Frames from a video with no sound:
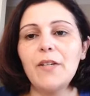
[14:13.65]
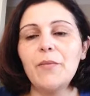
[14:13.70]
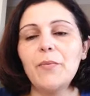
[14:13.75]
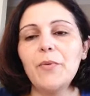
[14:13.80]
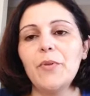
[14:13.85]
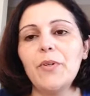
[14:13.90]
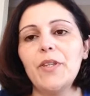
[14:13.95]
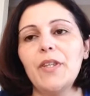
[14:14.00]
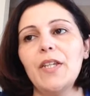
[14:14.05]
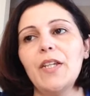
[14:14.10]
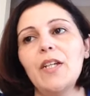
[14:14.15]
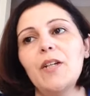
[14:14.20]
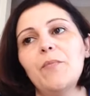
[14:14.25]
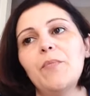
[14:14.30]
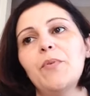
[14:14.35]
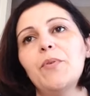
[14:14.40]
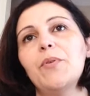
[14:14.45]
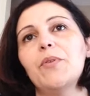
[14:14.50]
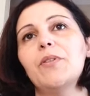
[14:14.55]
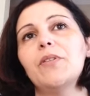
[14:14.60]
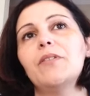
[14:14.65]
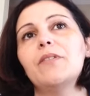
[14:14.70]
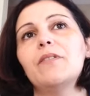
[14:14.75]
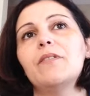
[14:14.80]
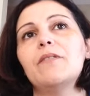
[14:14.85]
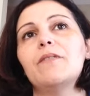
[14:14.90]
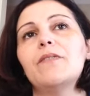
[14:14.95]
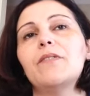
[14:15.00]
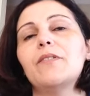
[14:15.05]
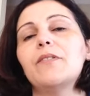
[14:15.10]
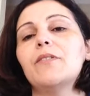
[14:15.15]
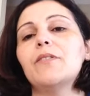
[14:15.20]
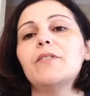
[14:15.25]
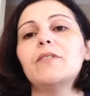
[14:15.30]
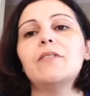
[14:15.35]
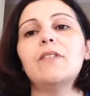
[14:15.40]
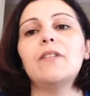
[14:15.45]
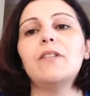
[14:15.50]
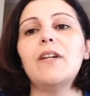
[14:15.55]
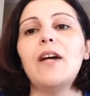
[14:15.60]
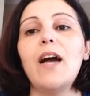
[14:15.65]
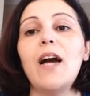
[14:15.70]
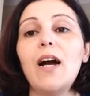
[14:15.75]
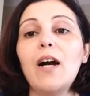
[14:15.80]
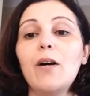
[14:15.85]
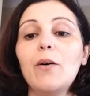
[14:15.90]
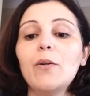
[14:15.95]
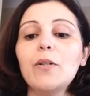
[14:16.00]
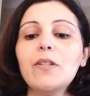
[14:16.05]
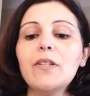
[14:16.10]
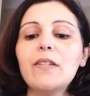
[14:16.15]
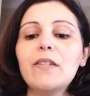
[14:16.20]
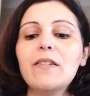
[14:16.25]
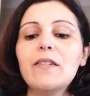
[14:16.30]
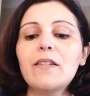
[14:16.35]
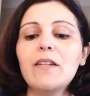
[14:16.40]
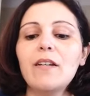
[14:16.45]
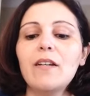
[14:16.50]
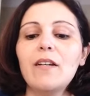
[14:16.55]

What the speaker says: We were in the airport for hours.